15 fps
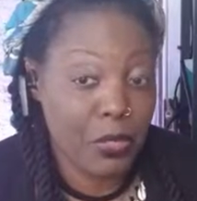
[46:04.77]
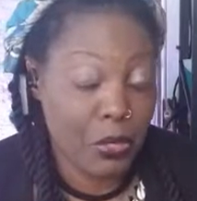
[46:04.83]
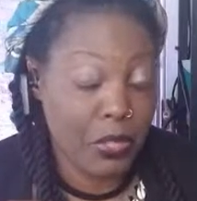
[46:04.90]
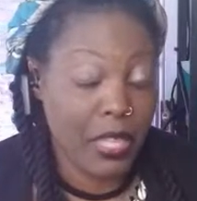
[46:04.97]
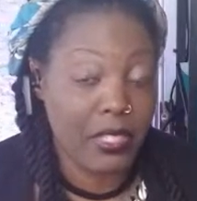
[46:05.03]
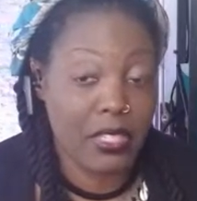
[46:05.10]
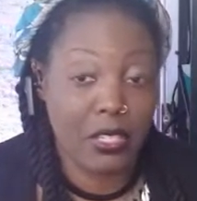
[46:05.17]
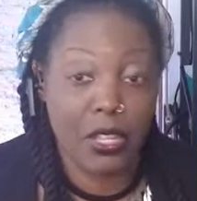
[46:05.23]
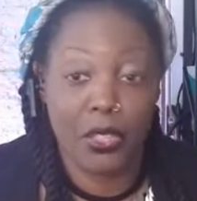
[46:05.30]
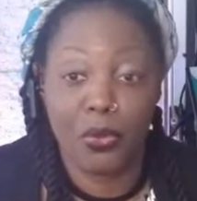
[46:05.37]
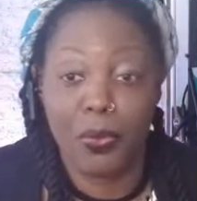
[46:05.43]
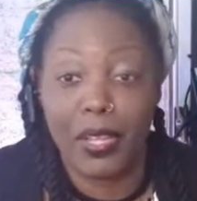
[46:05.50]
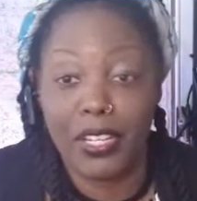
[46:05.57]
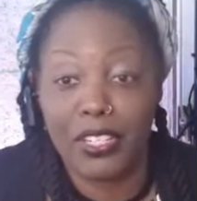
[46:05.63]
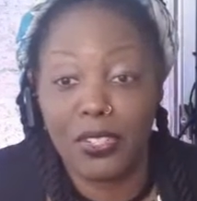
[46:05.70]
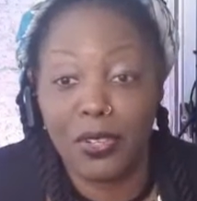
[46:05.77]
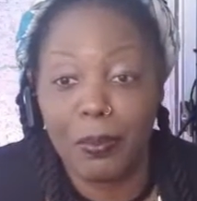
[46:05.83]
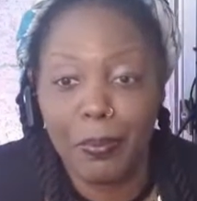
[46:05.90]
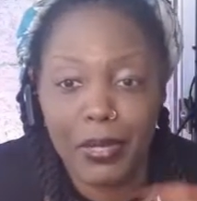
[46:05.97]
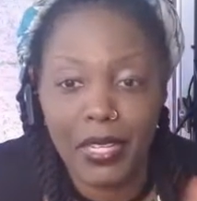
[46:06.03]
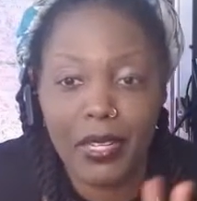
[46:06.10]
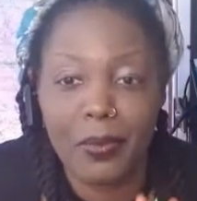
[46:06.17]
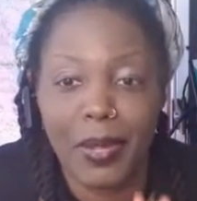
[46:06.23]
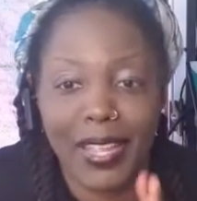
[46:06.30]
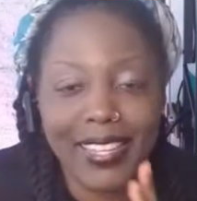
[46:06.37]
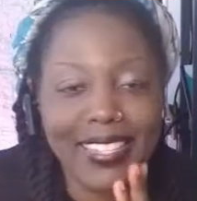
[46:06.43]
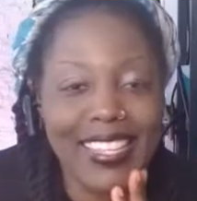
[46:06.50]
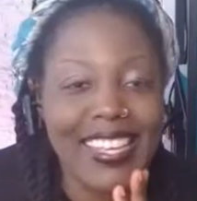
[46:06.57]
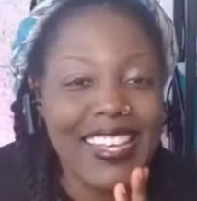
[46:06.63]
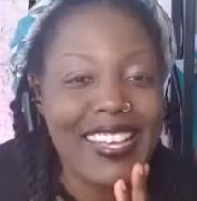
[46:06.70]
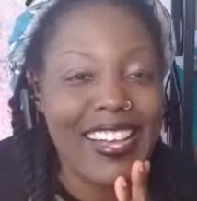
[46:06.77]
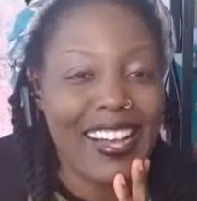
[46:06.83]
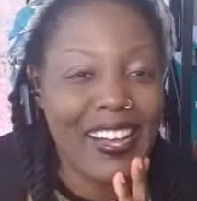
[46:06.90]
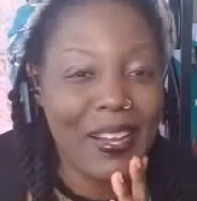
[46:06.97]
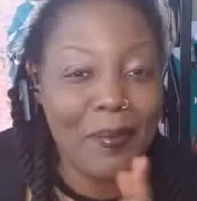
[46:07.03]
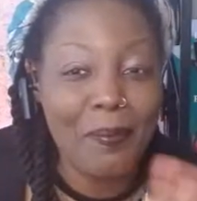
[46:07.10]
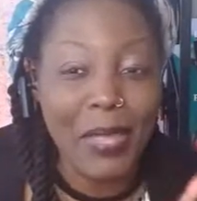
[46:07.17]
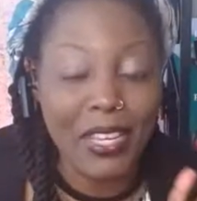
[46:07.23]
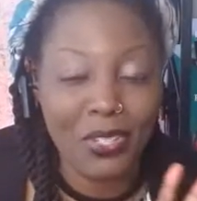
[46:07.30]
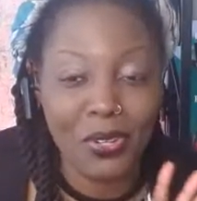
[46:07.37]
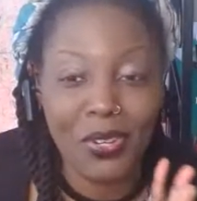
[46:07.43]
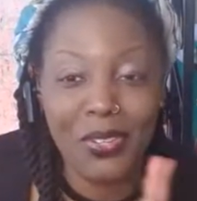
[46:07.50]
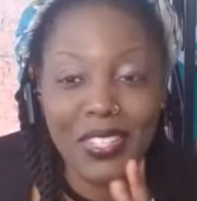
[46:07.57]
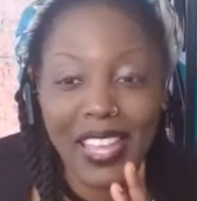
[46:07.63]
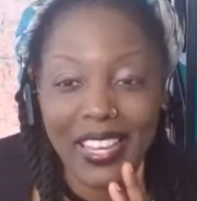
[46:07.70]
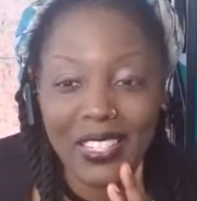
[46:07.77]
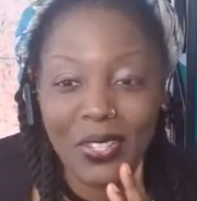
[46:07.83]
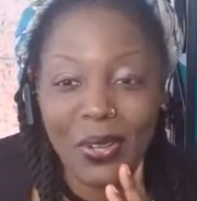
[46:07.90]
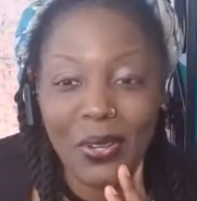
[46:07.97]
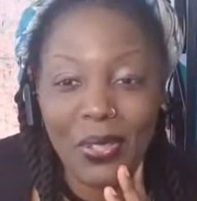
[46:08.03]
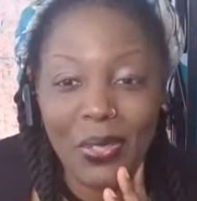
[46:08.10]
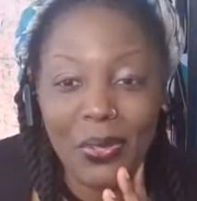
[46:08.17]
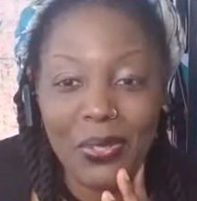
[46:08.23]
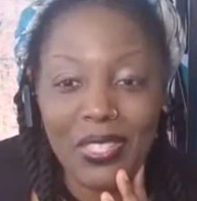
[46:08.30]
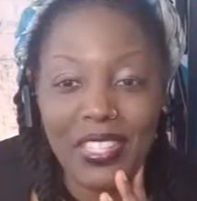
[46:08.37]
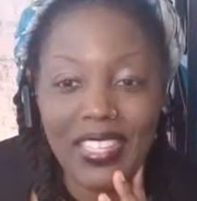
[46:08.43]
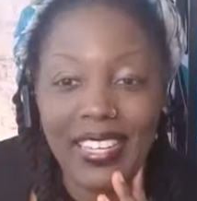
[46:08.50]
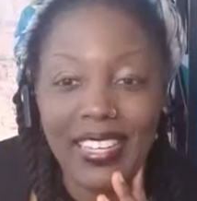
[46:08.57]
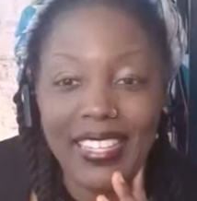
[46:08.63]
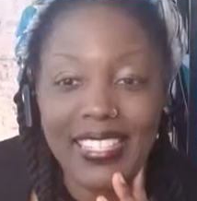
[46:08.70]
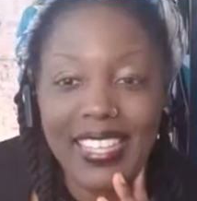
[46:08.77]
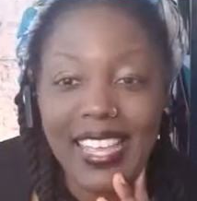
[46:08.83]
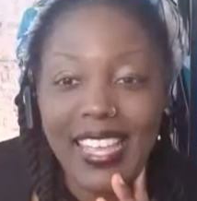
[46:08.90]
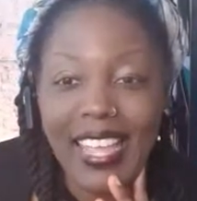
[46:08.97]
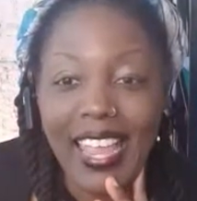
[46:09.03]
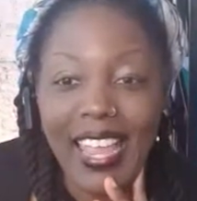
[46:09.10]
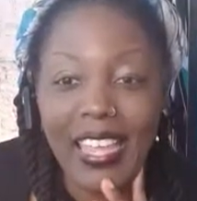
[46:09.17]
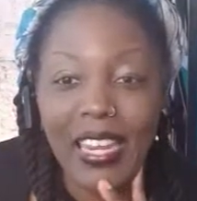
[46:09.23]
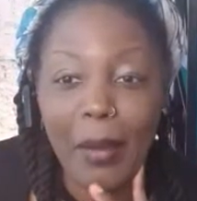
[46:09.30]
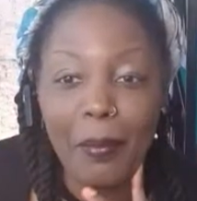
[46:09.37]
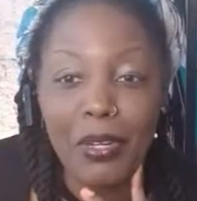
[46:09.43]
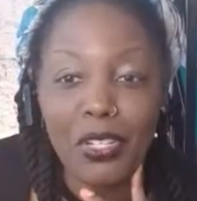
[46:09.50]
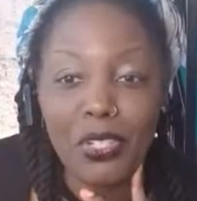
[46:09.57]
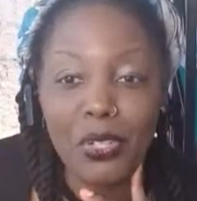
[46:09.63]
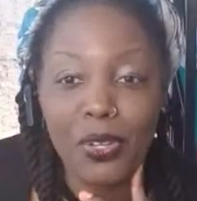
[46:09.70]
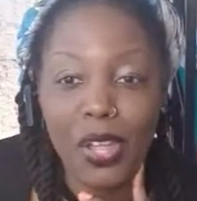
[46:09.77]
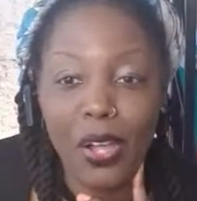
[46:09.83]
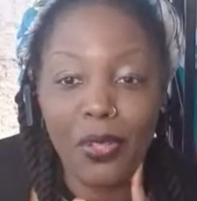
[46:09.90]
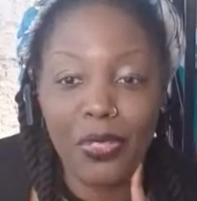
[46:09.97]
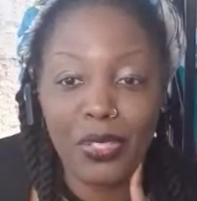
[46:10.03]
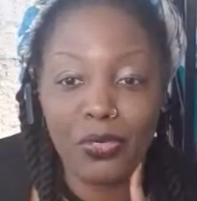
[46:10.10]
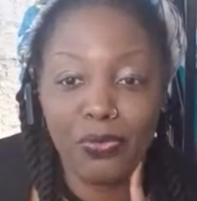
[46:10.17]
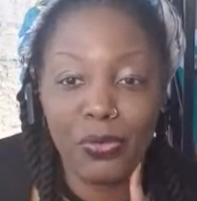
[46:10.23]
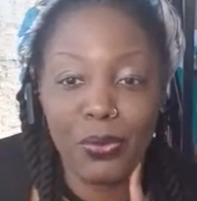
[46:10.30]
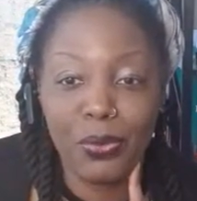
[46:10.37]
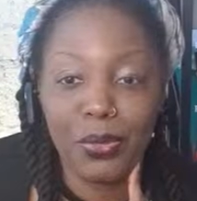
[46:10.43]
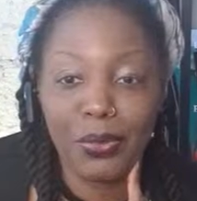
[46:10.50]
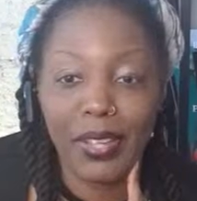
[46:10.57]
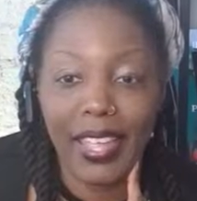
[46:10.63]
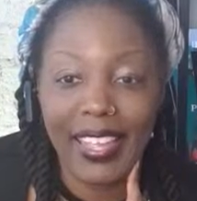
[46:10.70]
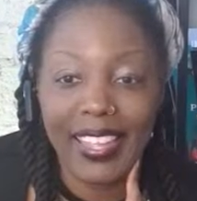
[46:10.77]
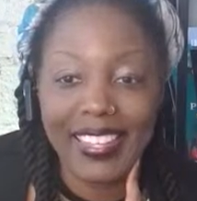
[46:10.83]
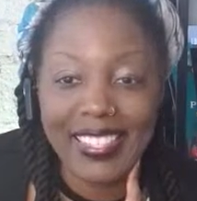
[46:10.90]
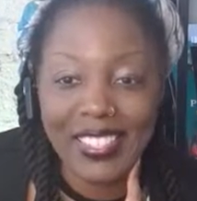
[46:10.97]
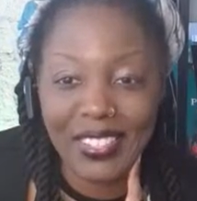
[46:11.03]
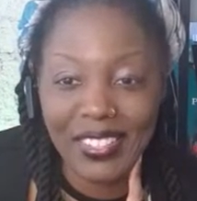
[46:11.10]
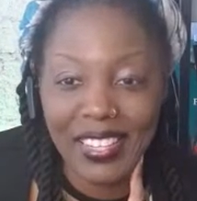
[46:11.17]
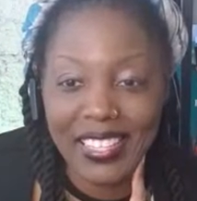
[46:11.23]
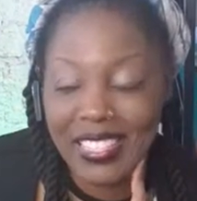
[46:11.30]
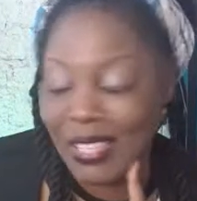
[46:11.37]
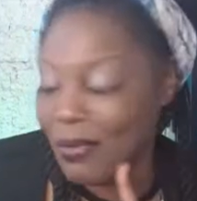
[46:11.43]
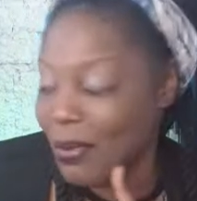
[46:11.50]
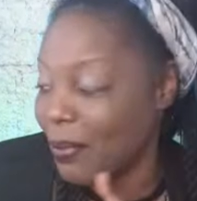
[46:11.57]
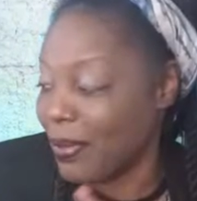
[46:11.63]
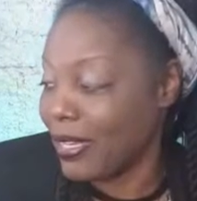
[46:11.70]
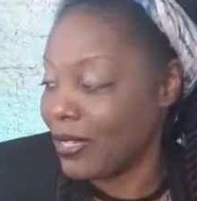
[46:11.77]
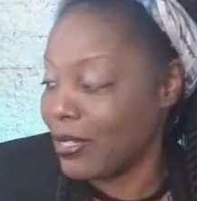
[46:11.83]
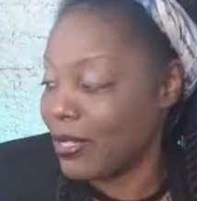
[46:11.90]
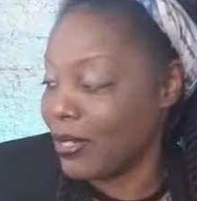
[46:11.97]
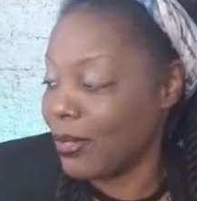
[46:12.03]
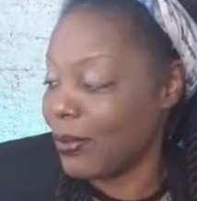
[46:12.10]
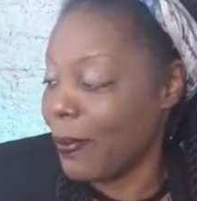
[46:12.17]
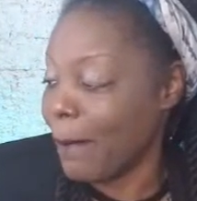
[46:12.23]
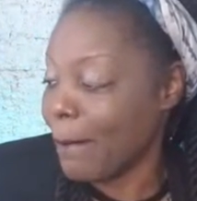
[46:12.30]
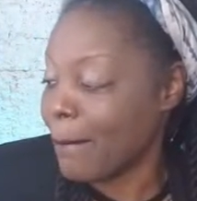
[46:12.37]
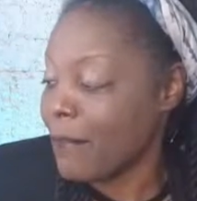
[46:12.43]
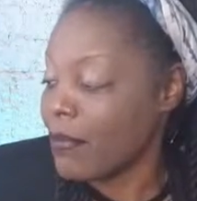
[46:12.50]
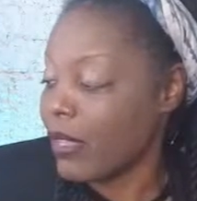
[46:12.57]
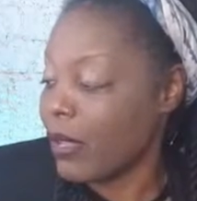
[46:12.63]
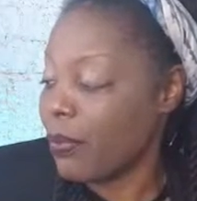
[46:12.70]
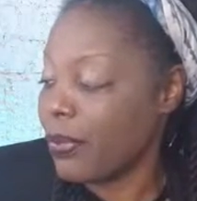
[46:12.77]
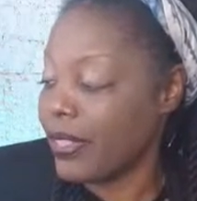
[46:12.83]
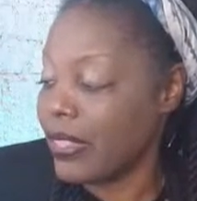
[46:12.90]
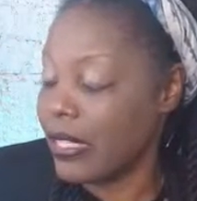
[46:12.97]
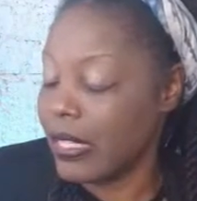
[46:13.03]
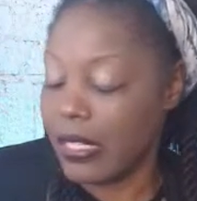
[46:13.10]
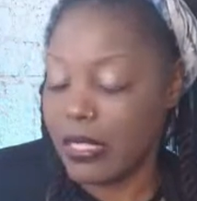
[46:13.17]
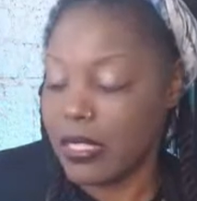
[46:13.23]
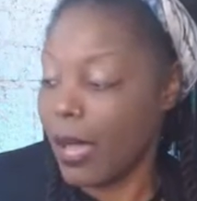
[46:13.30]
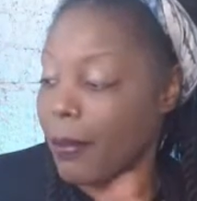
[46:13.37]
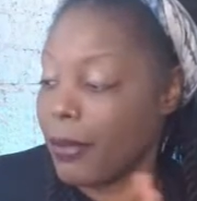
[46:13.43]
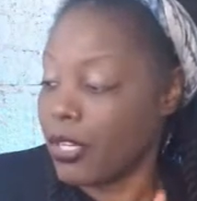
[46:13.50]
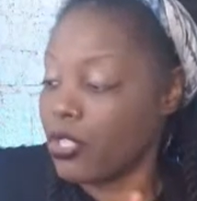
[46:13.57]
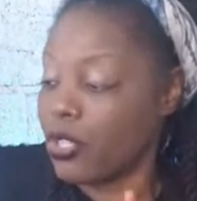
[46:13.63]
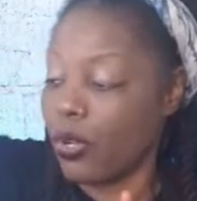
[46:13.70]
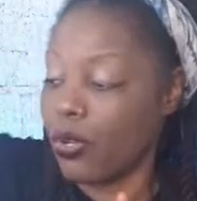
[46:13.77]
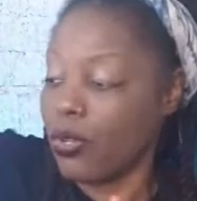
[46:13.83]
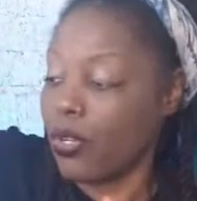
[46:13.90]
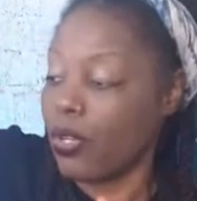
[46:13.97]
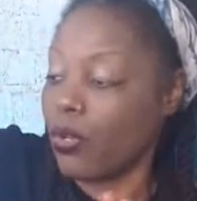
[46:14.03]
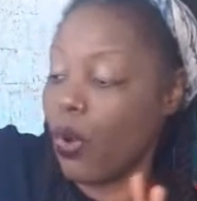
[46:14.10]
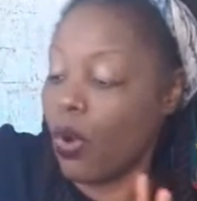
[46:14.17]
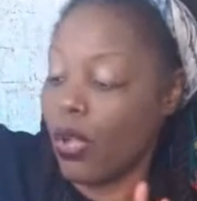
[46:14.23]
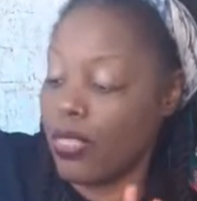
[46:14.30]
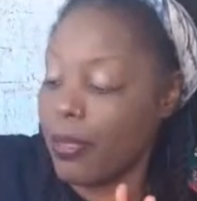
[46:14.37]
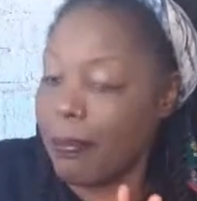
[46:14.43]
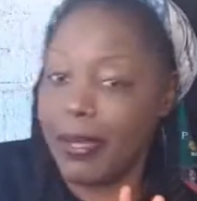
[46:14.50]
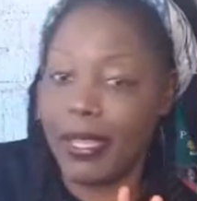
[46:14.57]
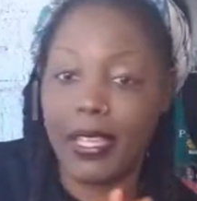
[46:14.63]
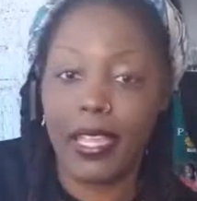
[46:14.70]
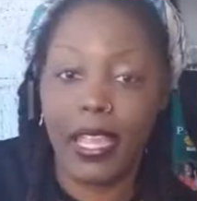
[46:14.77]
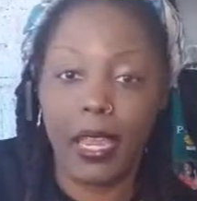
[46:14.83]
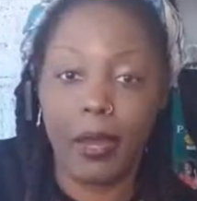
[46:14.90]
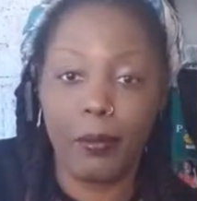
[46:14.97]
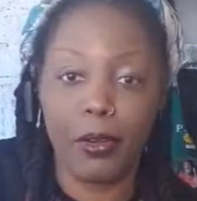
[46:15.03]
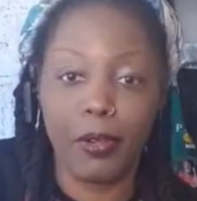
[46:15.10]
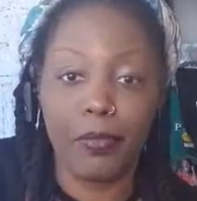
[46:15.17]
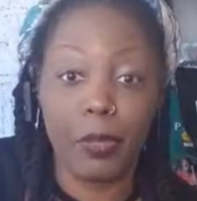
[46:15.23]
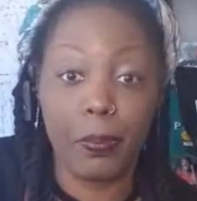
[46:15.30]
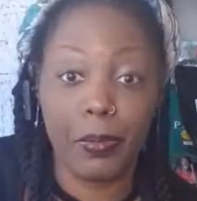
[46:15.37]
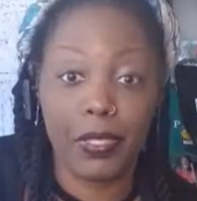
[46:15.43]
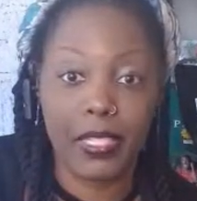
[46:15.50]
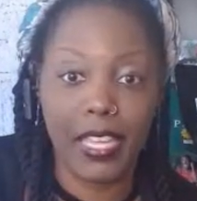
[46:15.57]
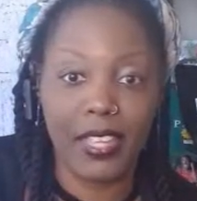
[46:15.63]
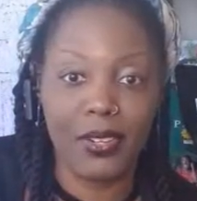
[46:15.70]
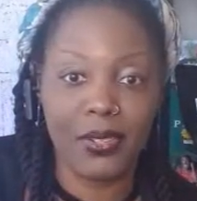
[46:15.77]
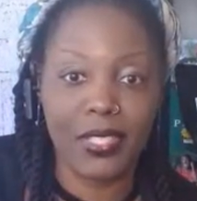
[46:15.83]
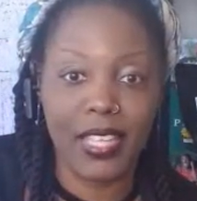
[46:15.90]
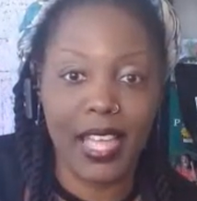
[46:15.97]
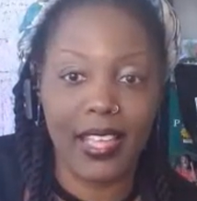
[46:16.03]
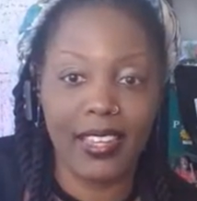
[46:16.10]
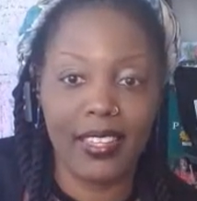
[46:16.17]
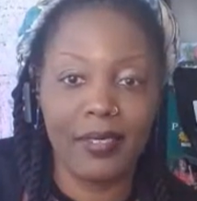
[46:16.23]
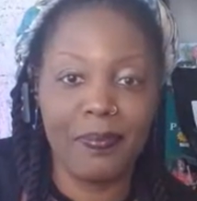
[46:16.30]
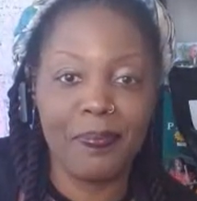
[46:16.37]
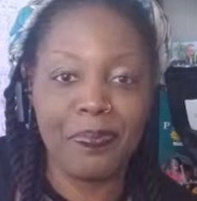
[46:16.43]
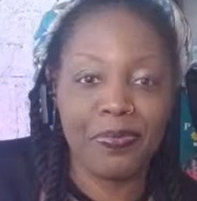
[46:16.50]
So that's another way to do it. But anyways, make sure you text all of those things. And I'm going to show you all this food, okay? So let's see what we can do with this. I'm going to show you on the big camera the potato salad.